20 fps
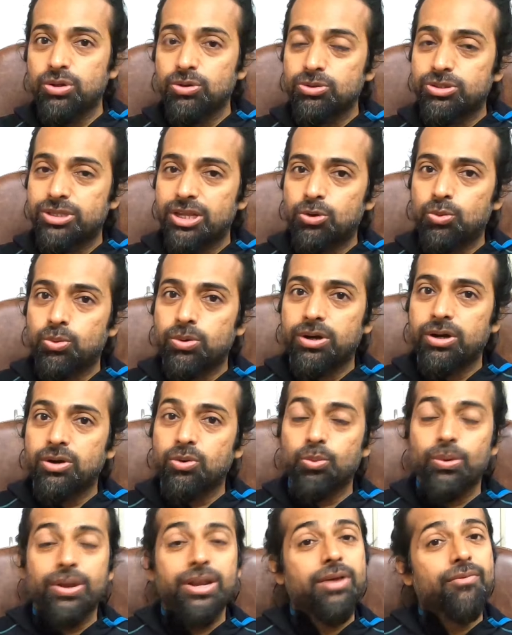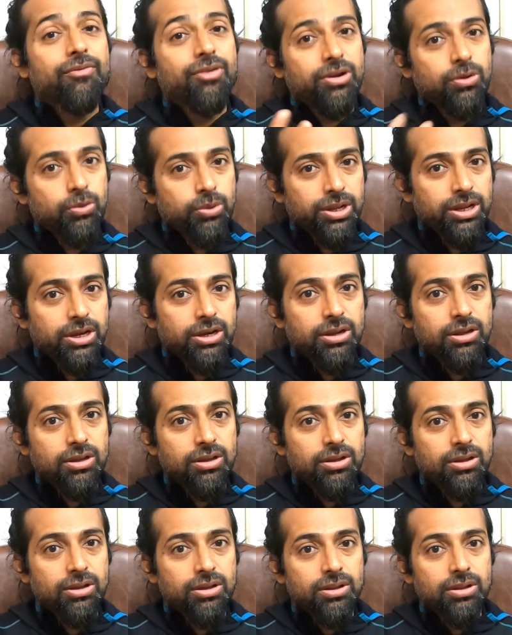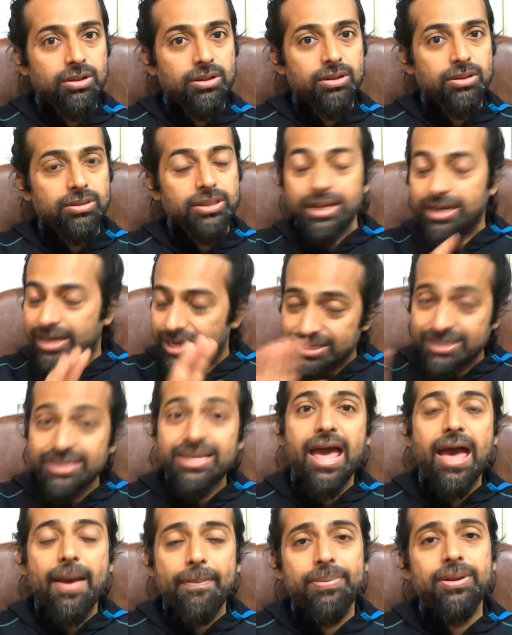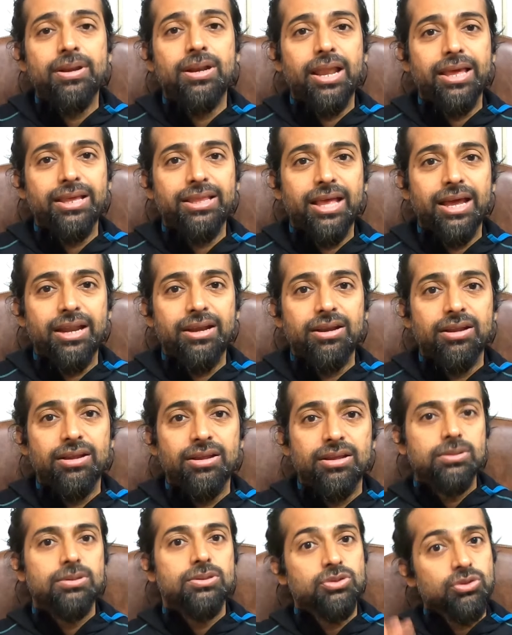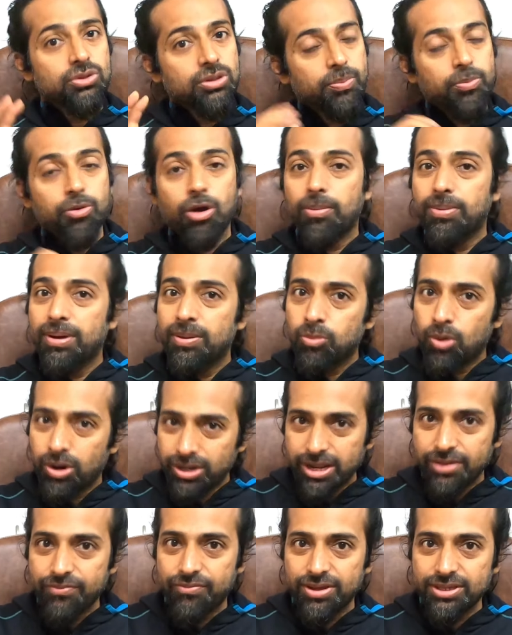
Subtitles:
use that word whenever you need. That doesn't happen like that. So the problem what I